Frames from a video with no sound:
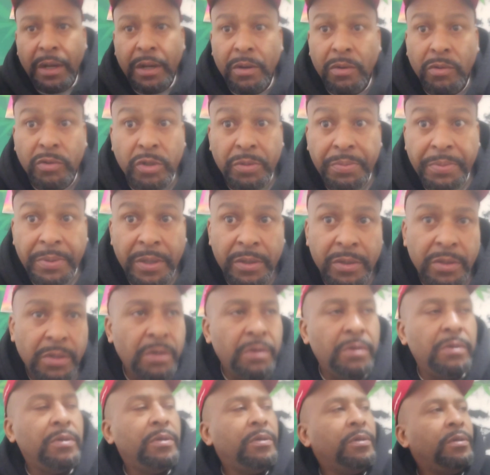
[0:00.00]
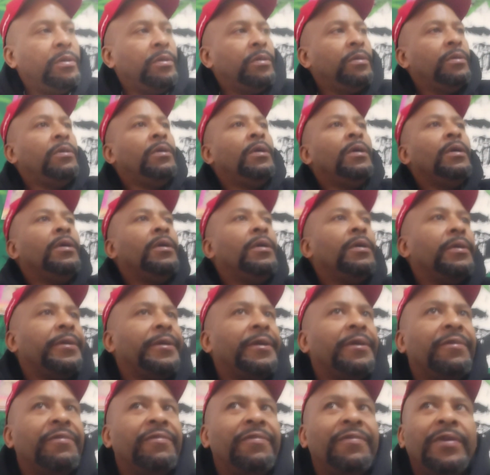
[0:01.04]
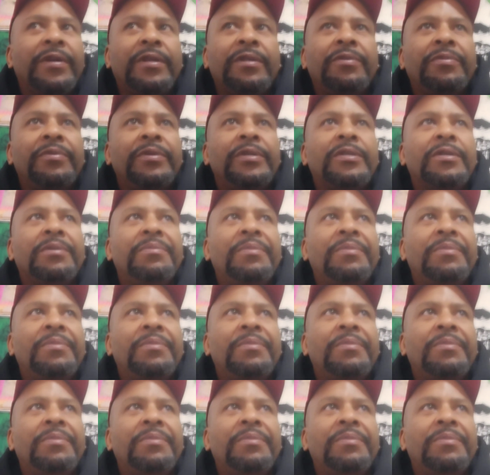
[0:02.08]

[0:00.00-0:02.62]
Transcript: Errol Spence gonna uh, get a victory